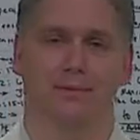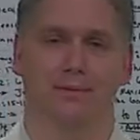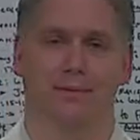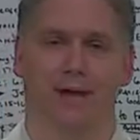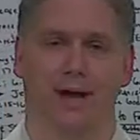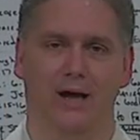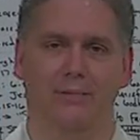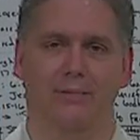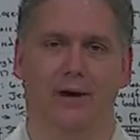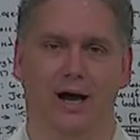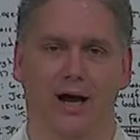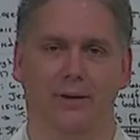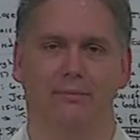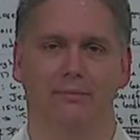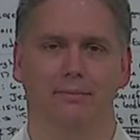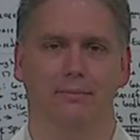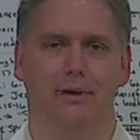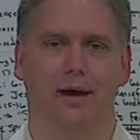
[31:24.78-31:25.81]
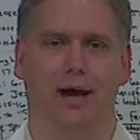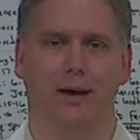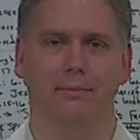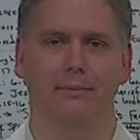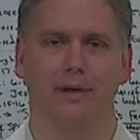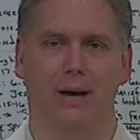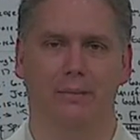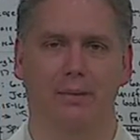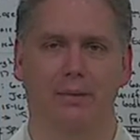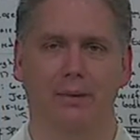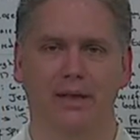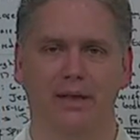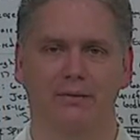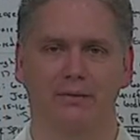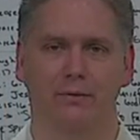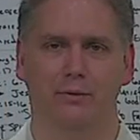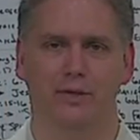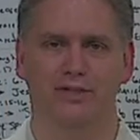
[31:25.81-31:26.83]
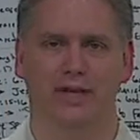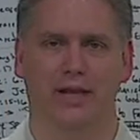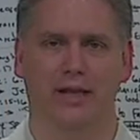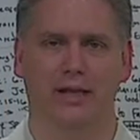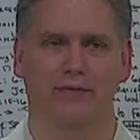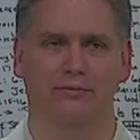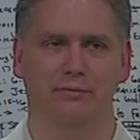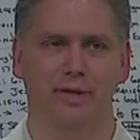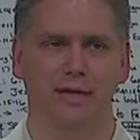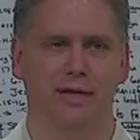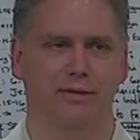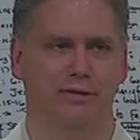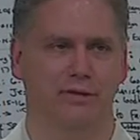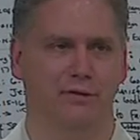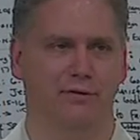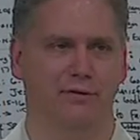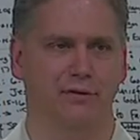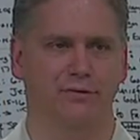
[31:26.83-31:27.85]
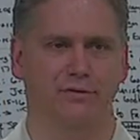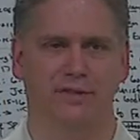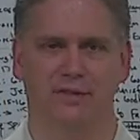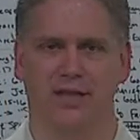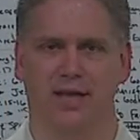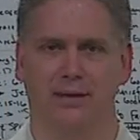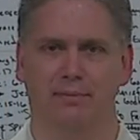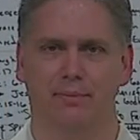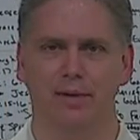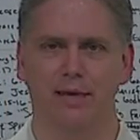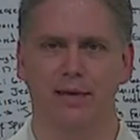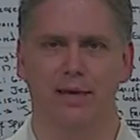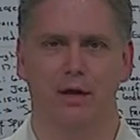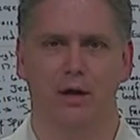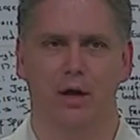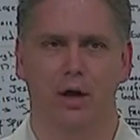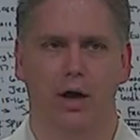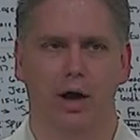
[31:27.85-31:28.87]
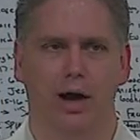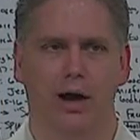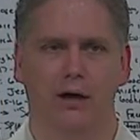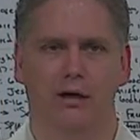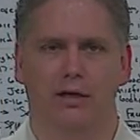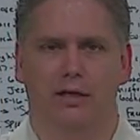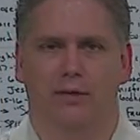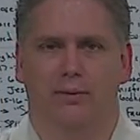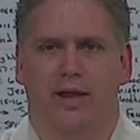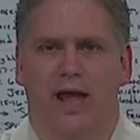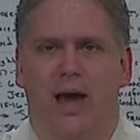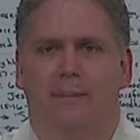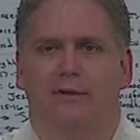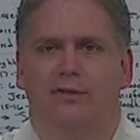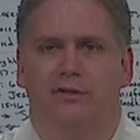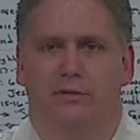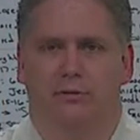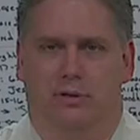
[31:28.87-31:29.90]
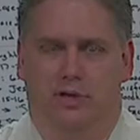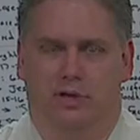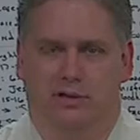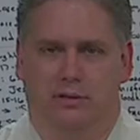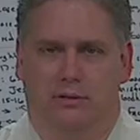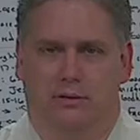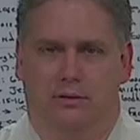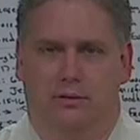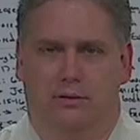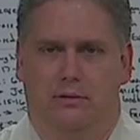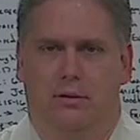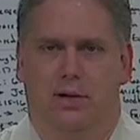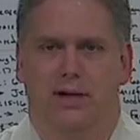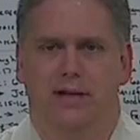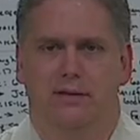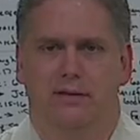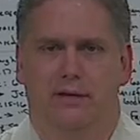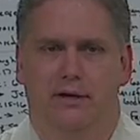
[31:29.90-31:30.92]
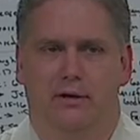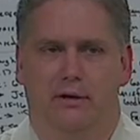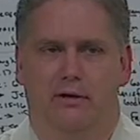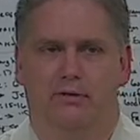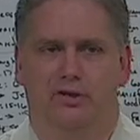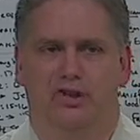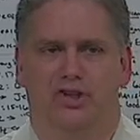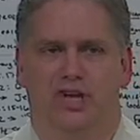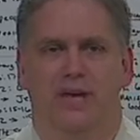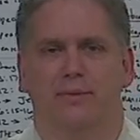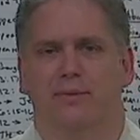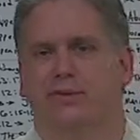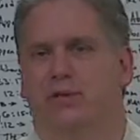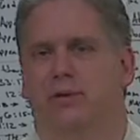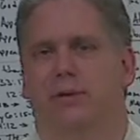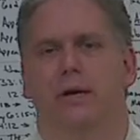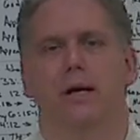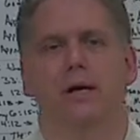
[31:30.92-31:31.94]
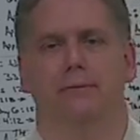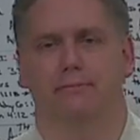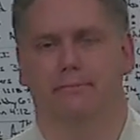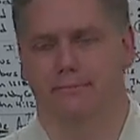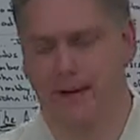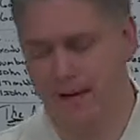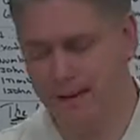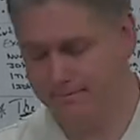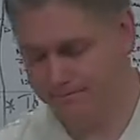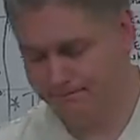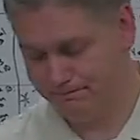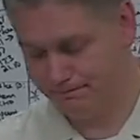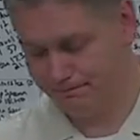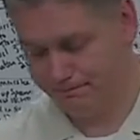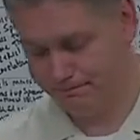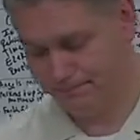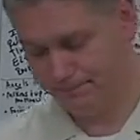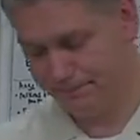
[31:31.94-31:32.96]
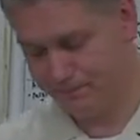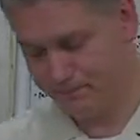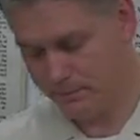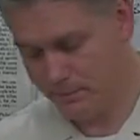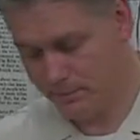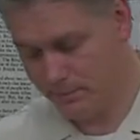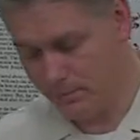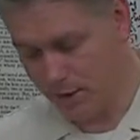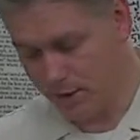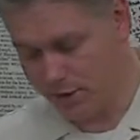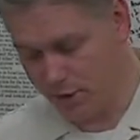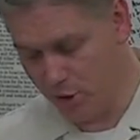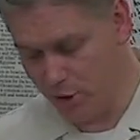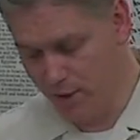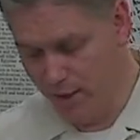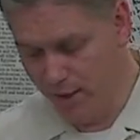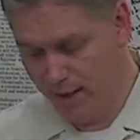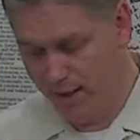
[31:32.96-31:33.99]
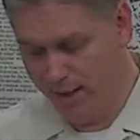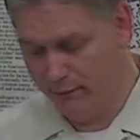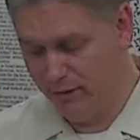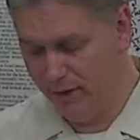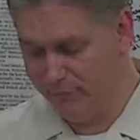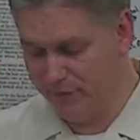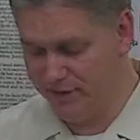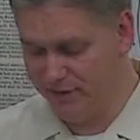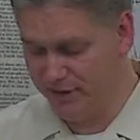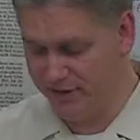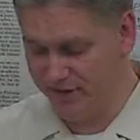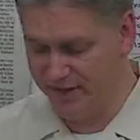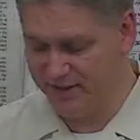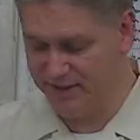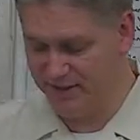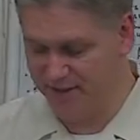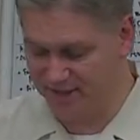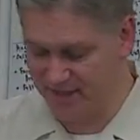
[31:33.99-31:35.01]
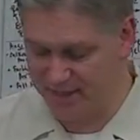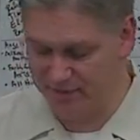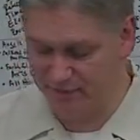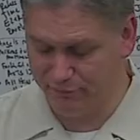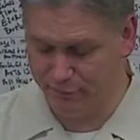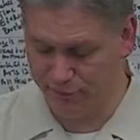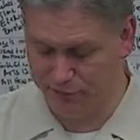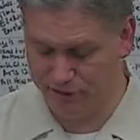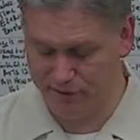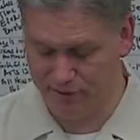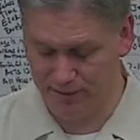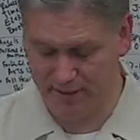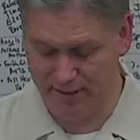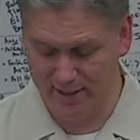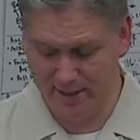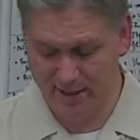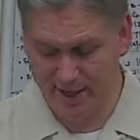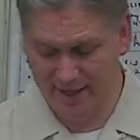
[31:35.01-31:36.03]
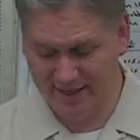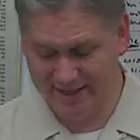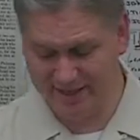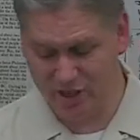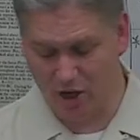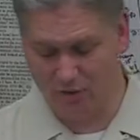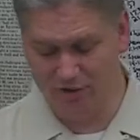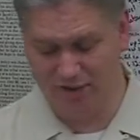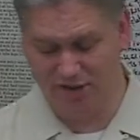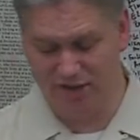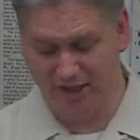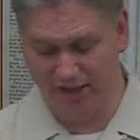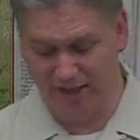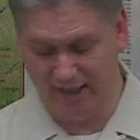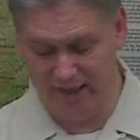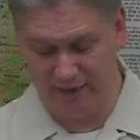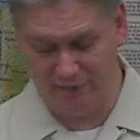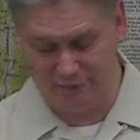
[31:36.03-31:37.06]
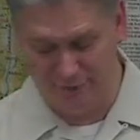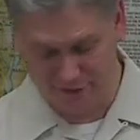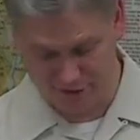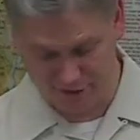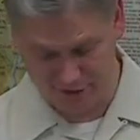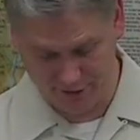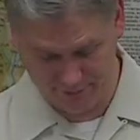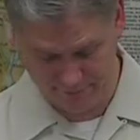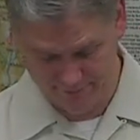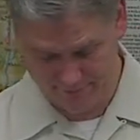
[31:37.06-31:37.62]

I'm, I'm, I'm, I'm a believer. Where does that leave me? There's a few of us like me. I don't get what happens to us, right? They don't understand what's going on, right? So, in reference to this, it says in verse 3 He saw distinctly in a vision